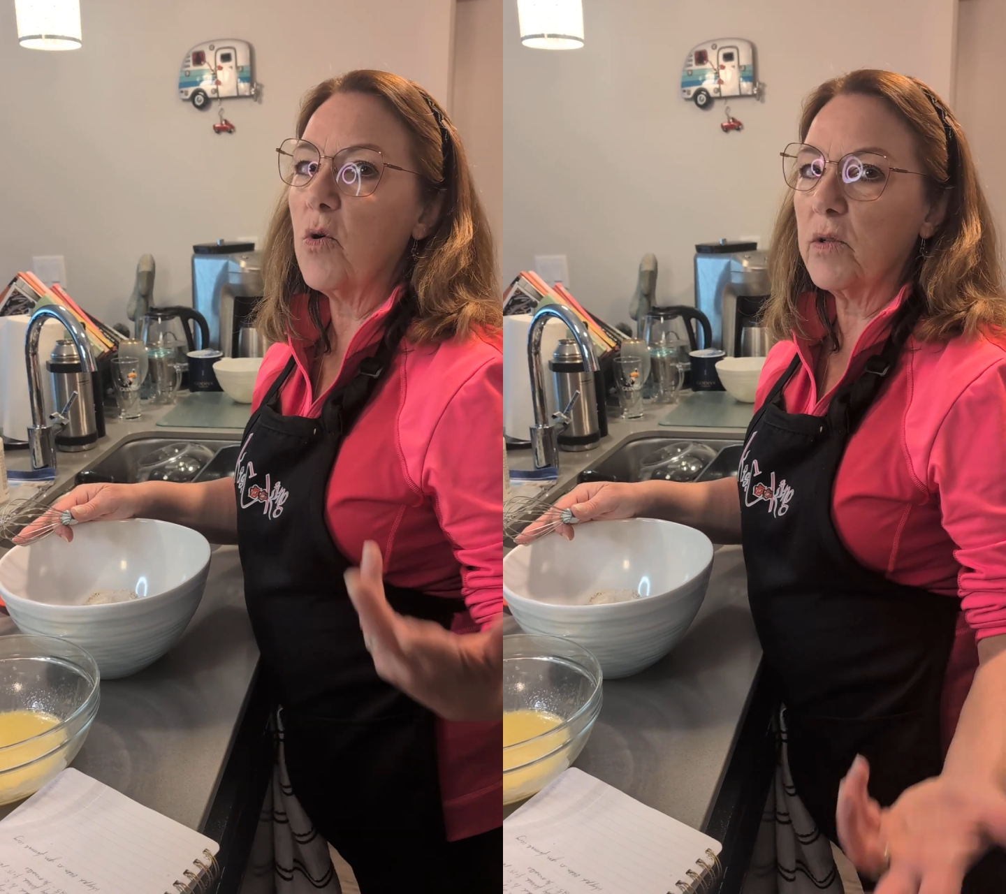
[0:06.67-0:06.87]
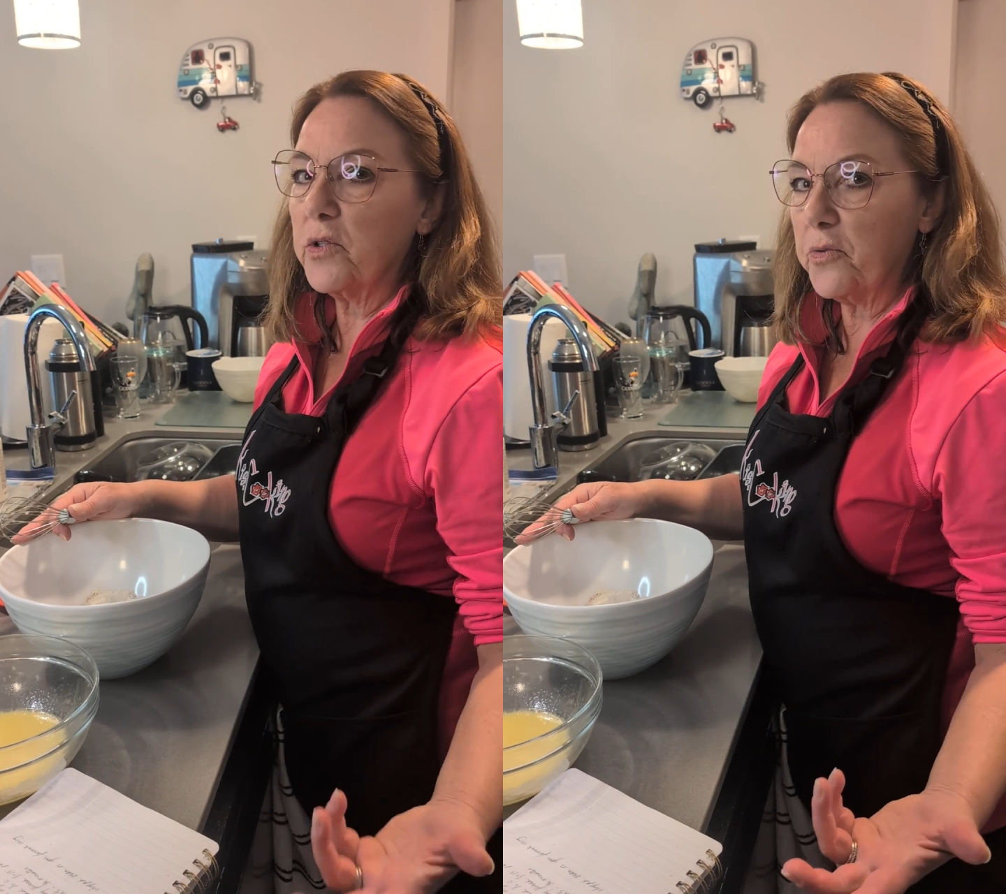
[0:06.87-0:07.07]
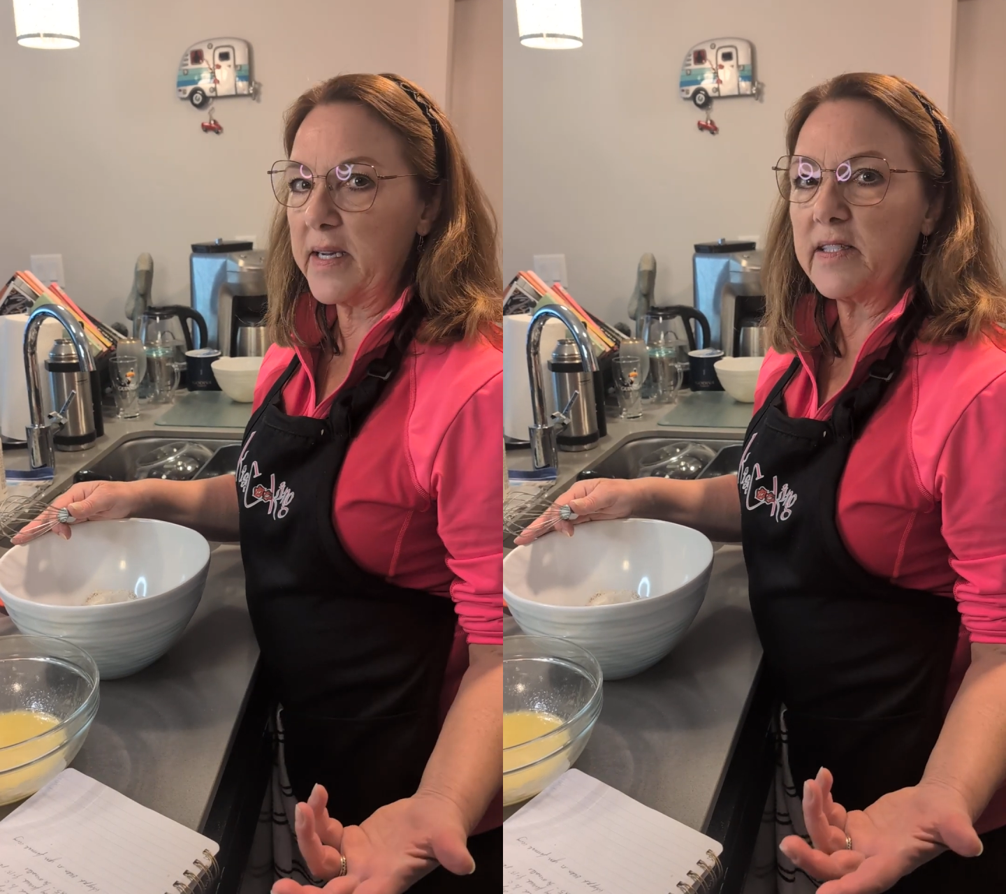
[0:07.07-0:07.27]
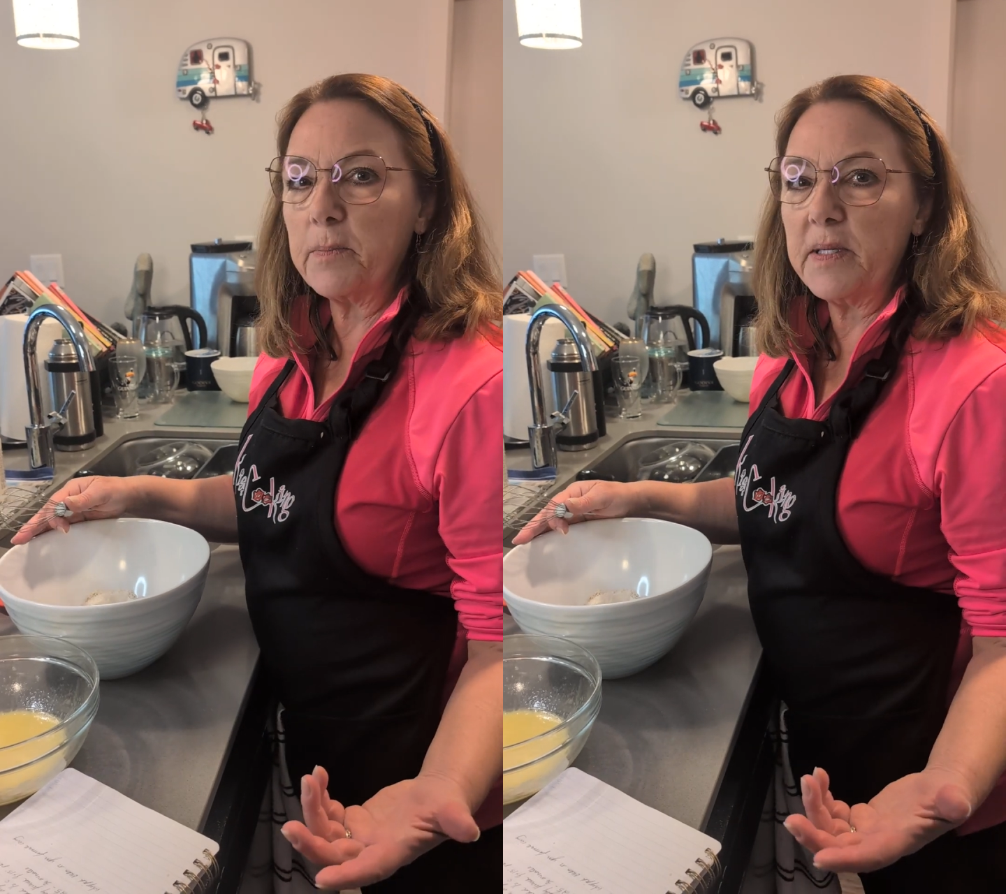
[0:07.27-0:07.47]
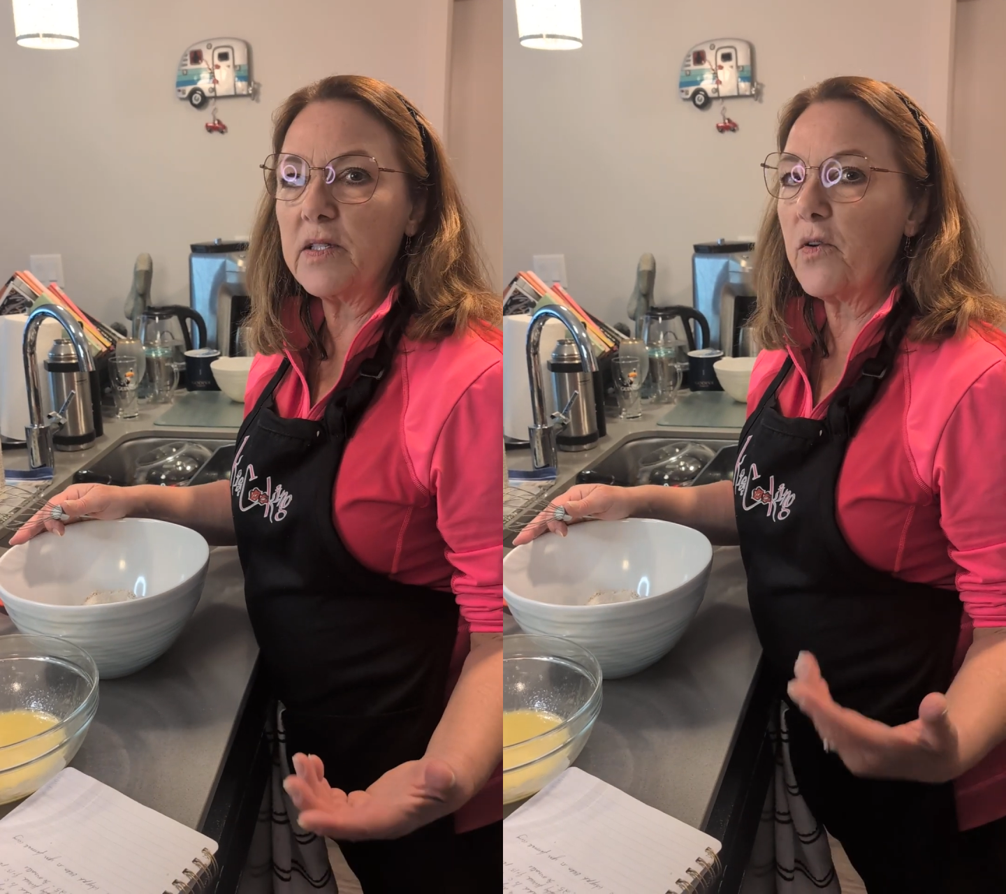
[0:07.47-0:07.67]
older
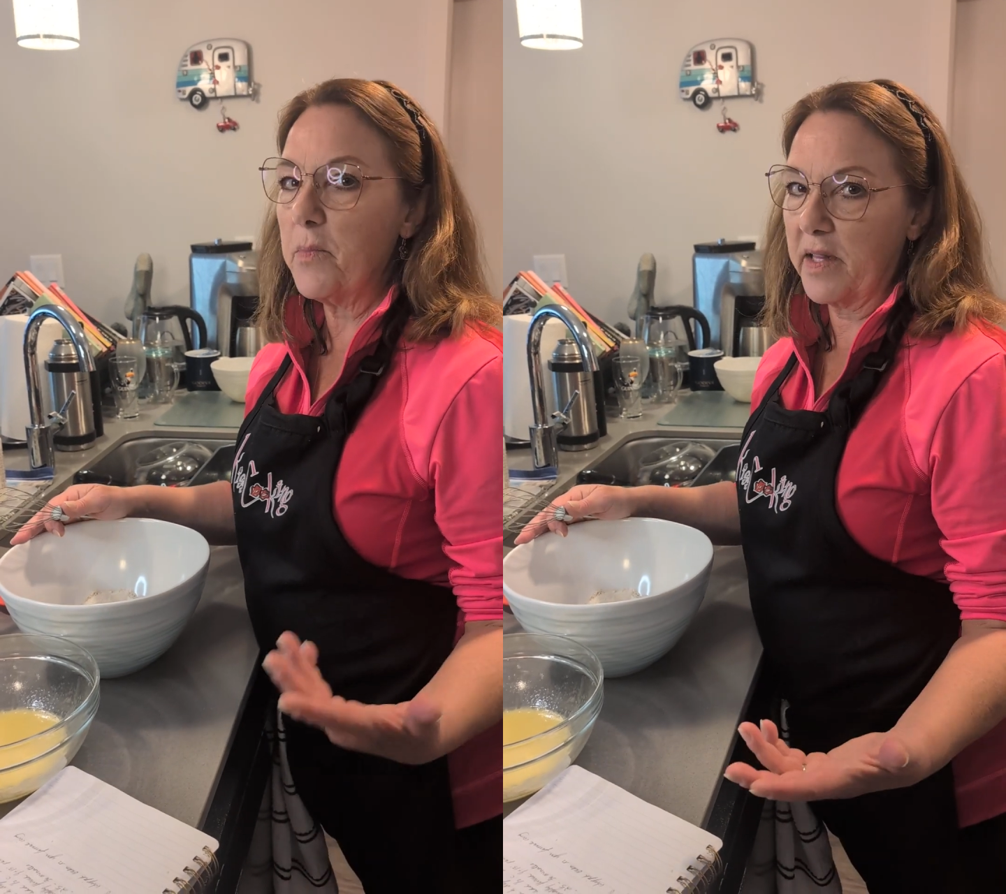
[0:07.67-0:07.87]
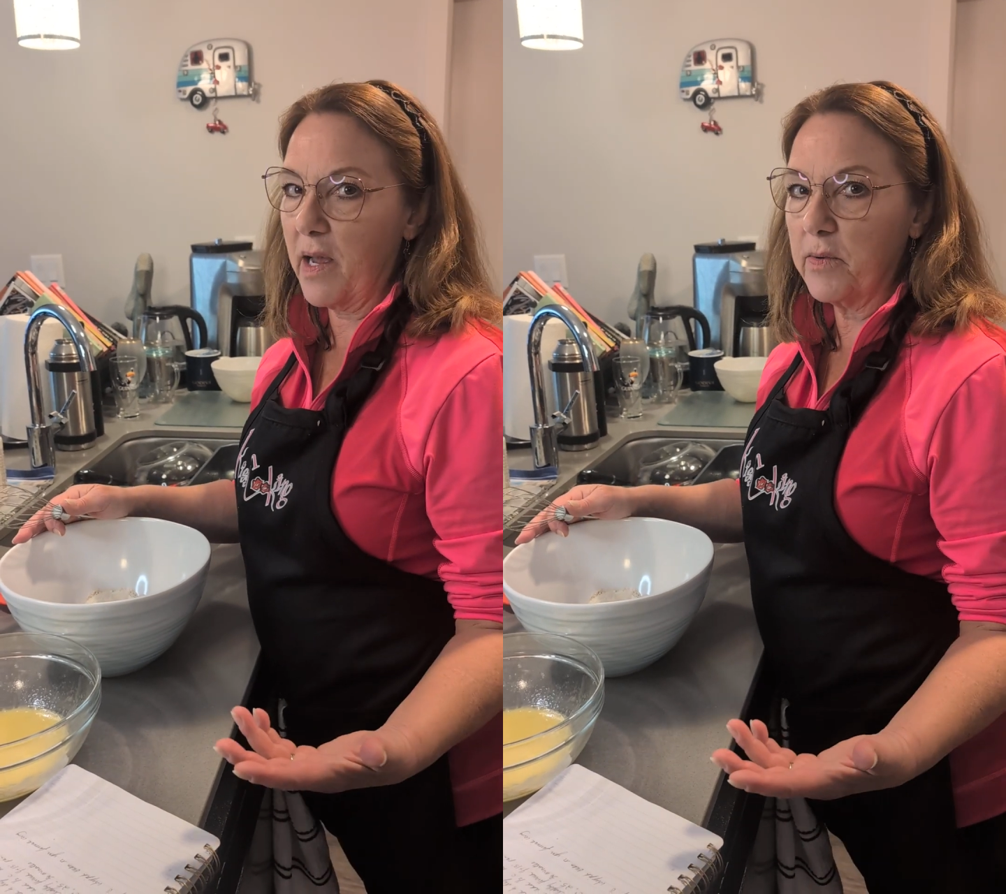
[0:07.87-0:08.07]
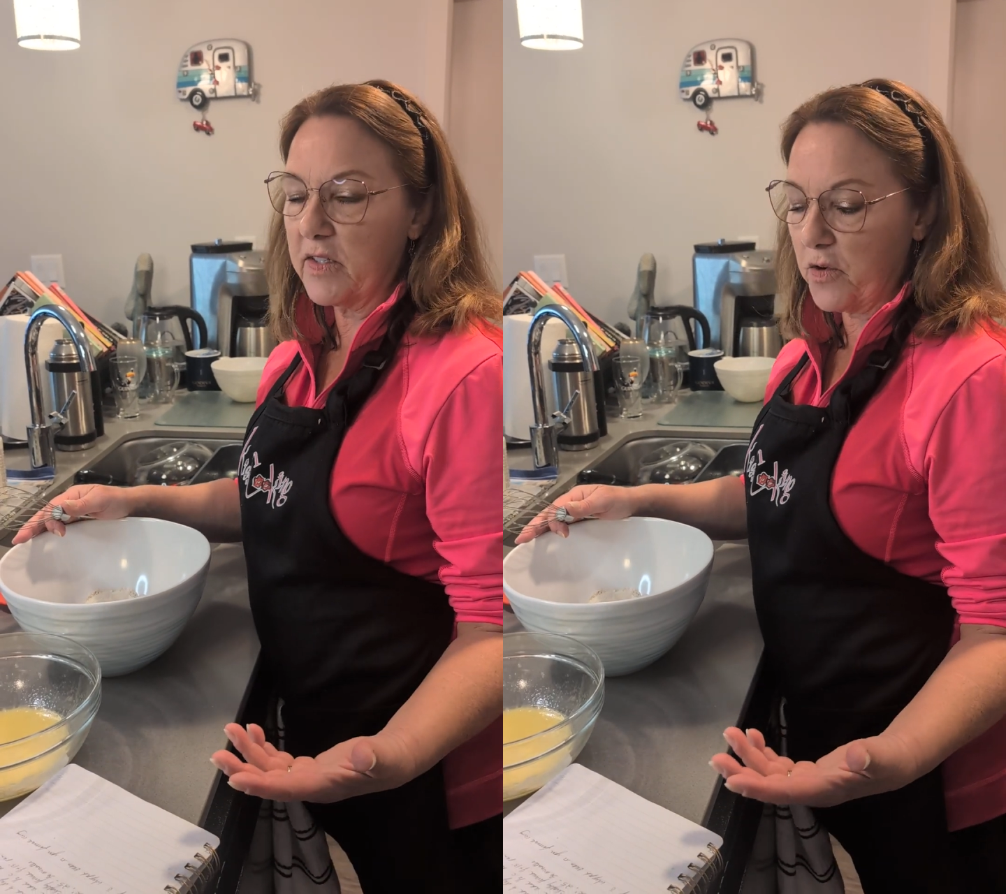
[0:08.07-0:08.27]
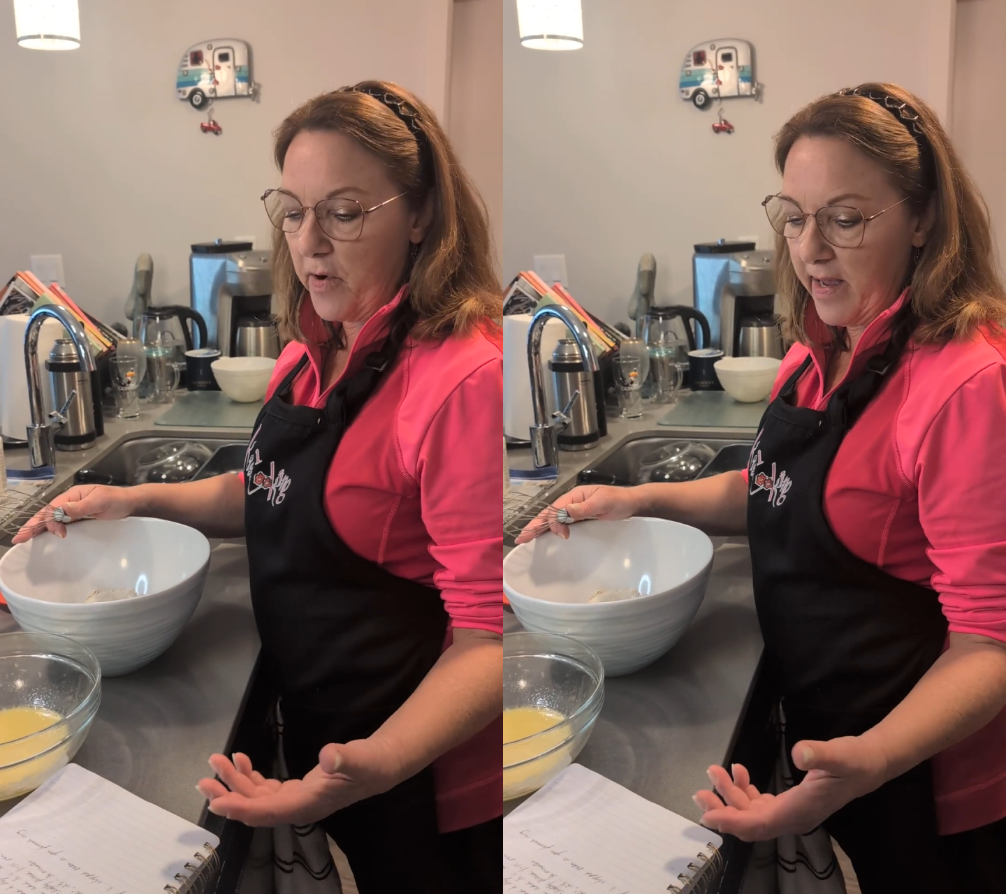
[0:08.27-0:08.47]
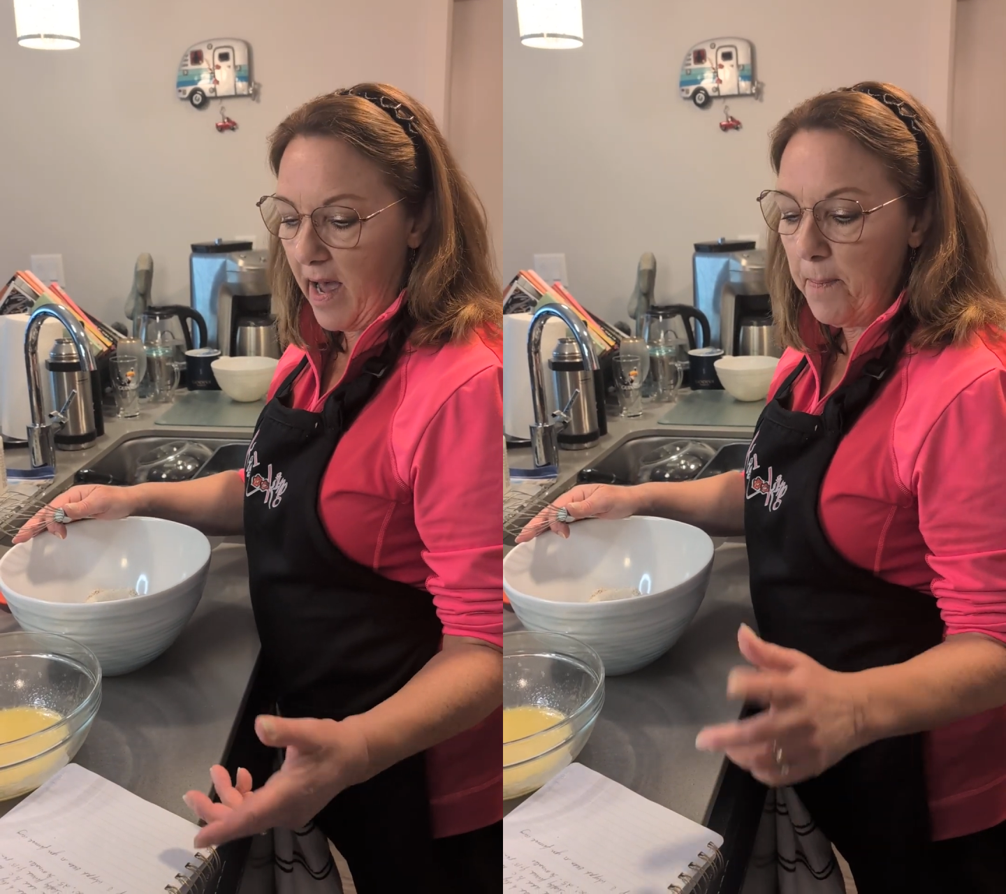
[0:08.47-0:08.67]
recipes from when I was
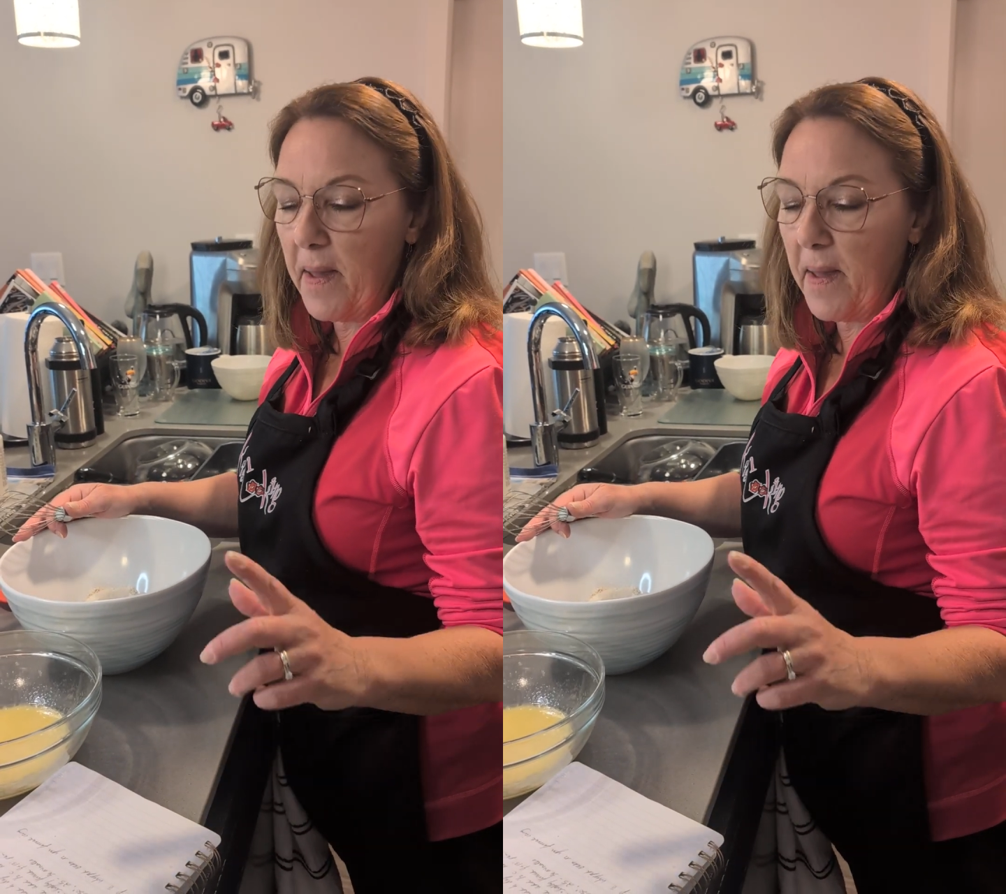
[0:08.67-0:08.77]
growing up,